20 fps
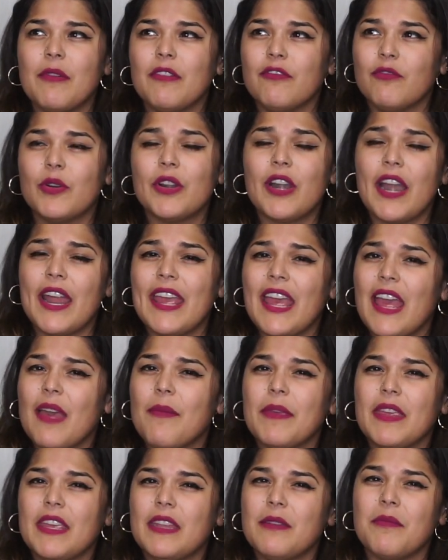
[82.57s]
of where I
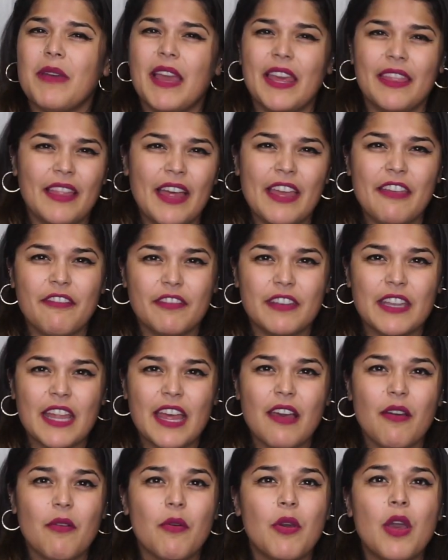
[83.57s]
am in my life
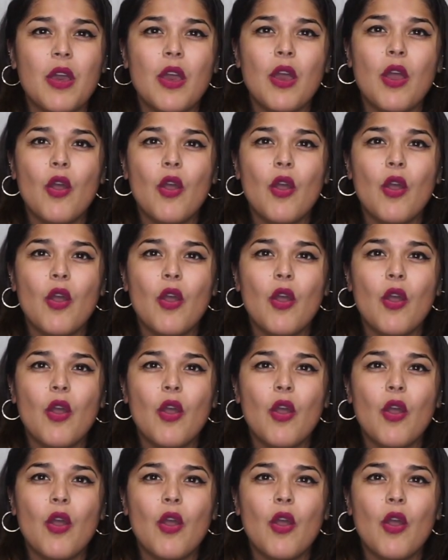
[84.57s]
now,